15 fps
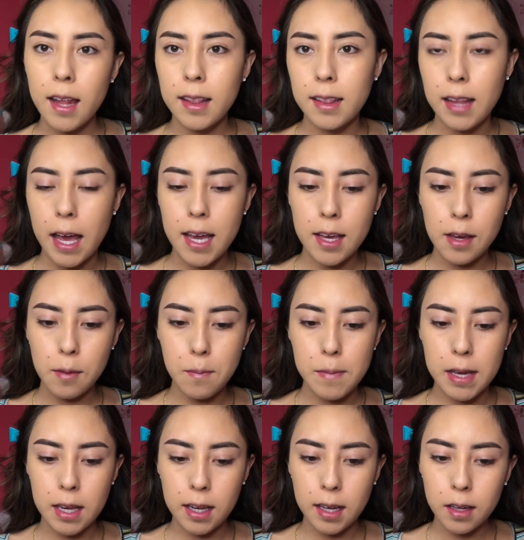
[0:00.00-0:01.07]
Light and
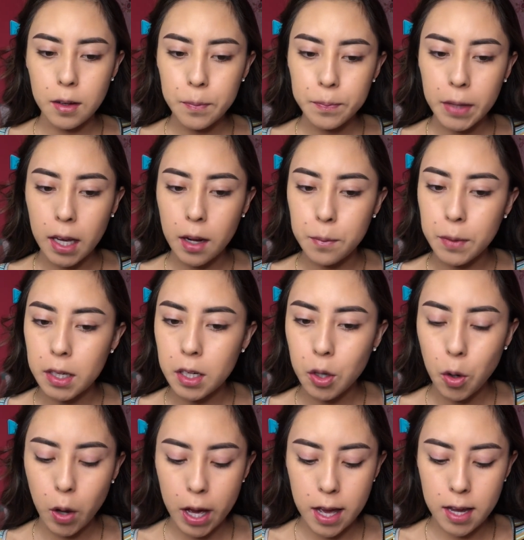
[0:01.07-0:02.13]
Medium, and I'm going to
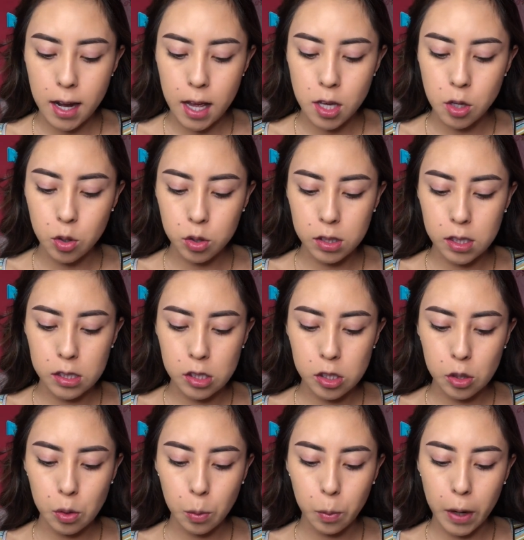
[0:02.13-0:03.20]
go ahead and use this
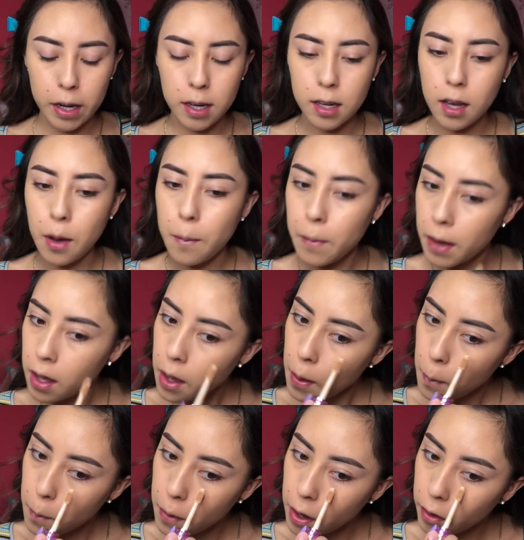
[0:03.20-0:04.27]
to brighten up
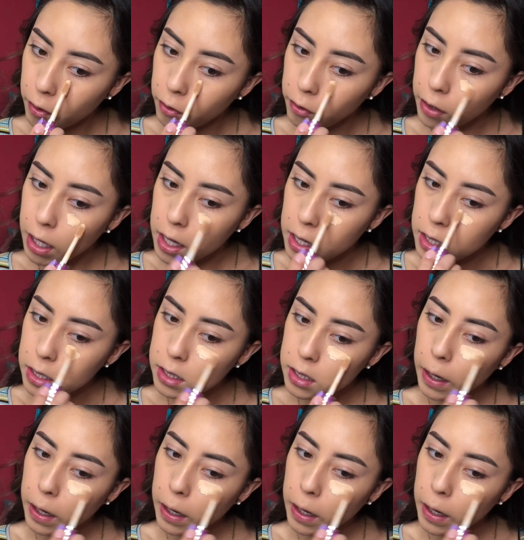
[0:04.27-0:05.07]
my face.